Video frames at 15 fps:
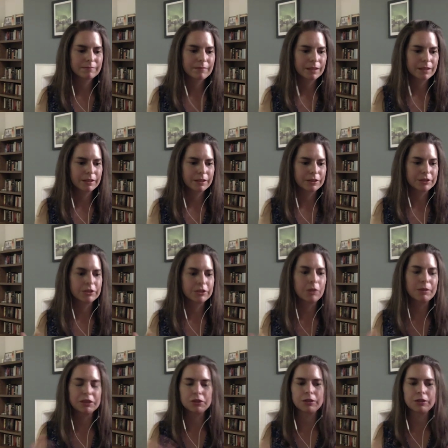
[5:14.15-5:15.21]
there's so
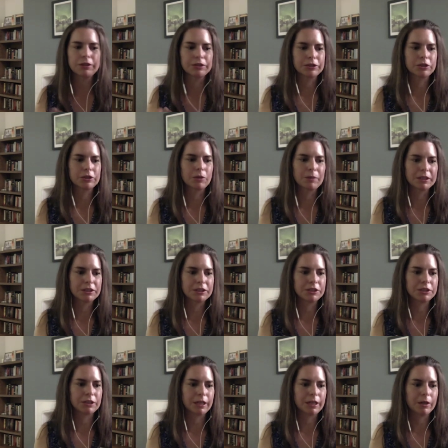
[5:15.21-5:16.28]
much there's so much
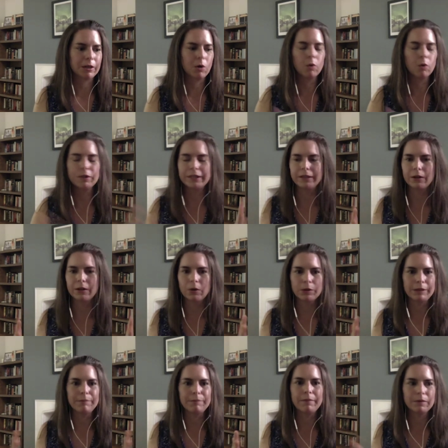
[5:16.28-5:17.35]
uh, holding holding
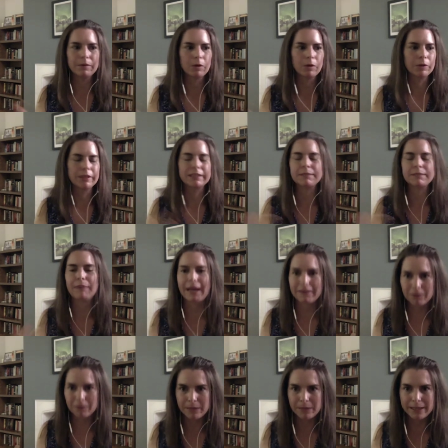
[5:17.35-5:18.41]
holding us back from
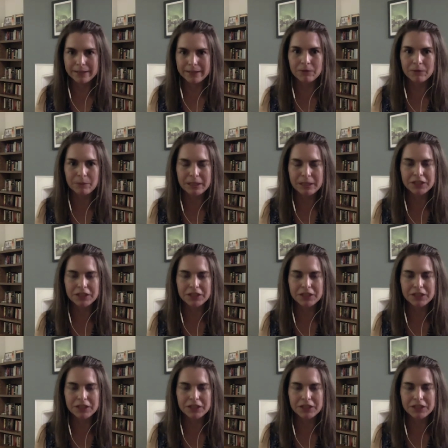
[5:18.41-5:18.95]
that information.